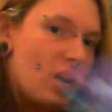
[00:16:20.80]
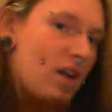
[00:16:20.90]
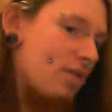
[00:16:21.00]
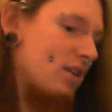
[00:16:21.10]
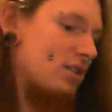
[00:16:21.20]

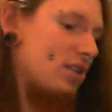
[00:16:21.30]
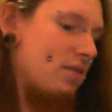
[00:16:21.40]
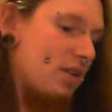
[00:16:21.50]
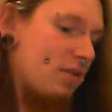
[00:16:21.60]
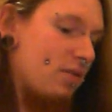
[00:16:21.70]
haven't actually
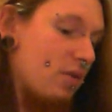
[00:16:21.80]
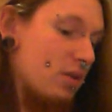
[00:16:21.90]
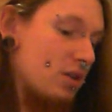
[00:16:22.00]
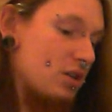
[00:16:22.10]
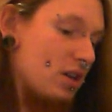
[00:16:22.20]
flicked through
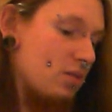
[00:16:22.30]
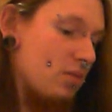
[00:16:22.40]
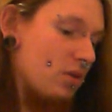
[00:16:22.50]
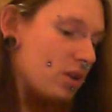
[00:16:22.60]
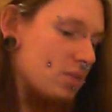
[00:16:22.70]
this yet, to
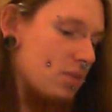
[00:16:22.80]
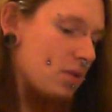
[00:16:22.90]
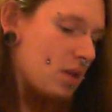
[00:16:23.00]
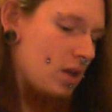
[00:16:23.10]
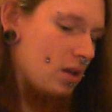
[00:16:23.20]
be honest, but
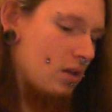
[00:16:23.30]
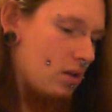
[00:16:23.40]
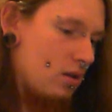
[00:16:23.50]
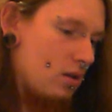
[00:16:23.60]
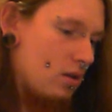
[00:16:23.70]
the
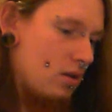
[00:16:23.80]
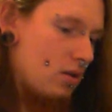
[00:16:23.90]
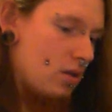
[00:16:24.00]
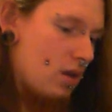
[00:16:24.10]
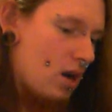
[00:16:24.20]

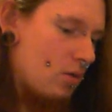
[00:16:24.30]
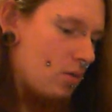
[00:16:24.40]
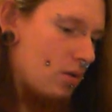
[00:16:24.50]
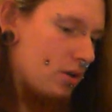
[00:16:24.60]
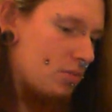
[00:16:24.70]

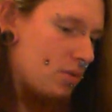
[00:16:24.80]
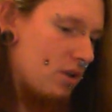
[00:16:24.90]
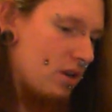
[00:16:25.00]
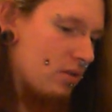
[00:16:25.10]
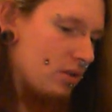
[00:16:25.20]
artwork's
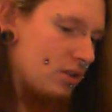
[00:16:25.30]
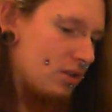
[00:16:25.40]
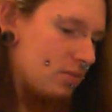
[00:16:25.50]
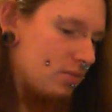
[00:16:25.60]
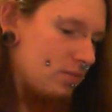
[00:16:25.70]
pretty nice.
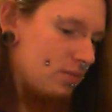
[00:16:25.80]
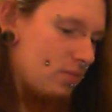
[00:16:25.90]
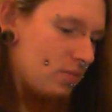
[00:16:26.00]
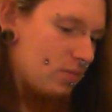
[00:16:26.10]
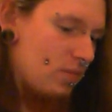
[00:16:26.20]

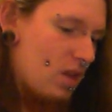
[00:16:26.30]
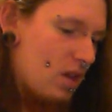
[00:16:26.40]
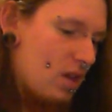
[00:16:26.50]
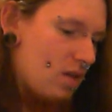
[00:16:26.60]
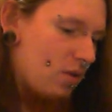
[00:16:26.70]

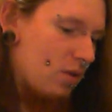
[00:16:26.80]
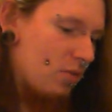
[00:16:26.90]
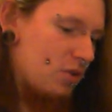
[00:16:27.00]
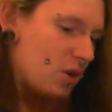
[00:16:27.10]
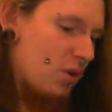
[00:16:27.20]
If I can
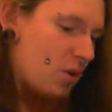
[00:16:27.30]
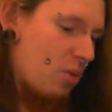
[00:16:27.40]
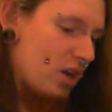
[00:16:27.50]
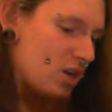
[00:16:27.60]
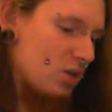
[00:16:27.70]
show you a
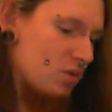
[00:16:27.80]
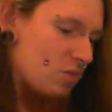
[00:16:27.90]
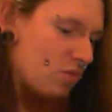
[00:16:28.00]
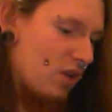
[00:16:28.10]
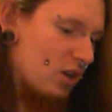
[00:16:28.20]
page with
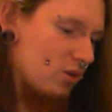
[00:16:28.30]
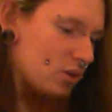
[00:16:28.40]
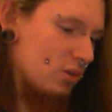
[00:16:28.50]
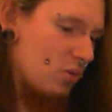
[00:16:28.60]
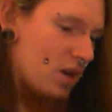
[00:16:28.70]
some
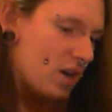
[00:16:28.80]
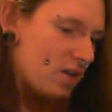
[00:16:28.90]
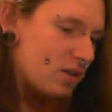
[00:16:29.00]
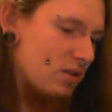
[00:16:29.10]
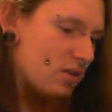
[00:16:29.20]
recognisable
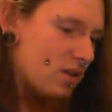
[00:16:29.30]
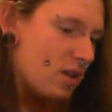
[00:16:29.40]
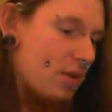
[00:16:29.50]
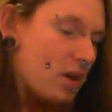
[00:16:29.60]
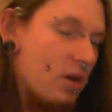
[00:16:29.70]
characters on it.
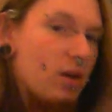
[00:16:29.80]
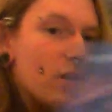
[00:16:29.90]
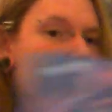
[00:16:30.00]
There we go, look at